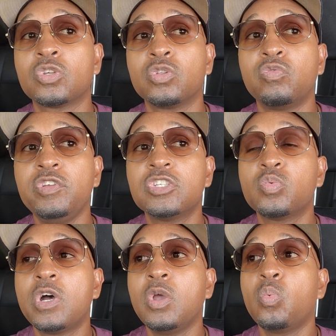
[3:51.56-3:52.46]
So the
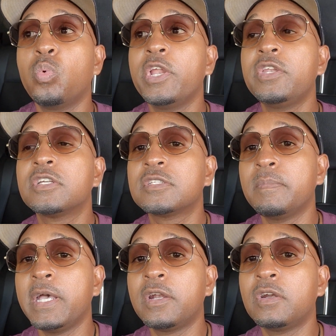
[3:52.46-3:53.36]
reason why when
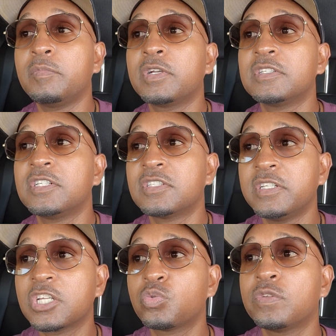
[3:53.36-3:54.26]
doesn't matter, because here's
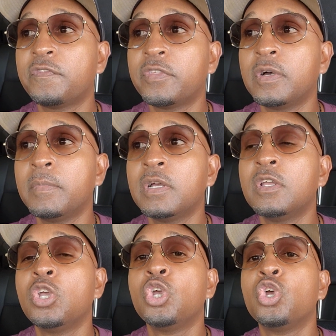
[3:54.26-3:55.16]
the next rule of thumb.
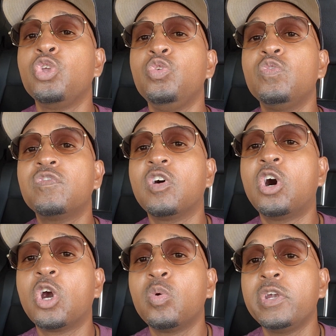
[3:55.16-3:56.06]
You've
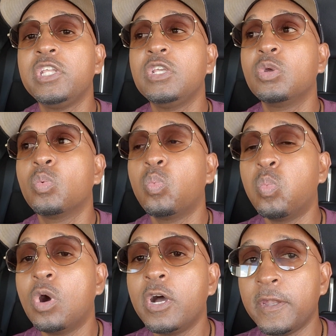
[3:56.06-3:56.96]
already
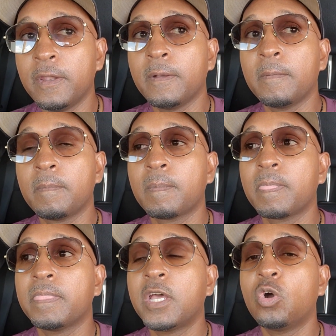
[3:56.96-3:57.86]
won.
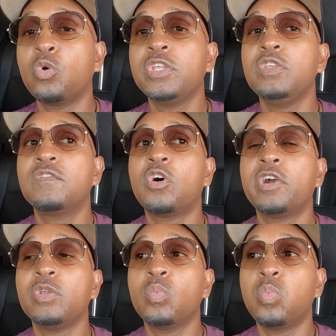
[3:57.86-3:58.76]
Not only you've
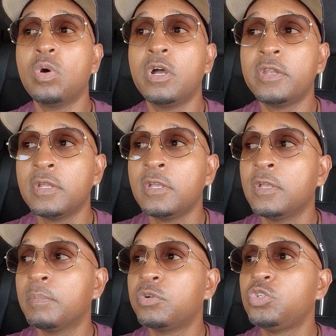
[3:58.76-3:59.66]
already won,
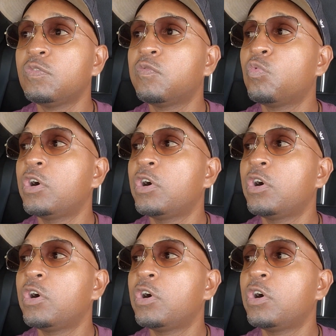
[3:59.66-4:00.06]
but you've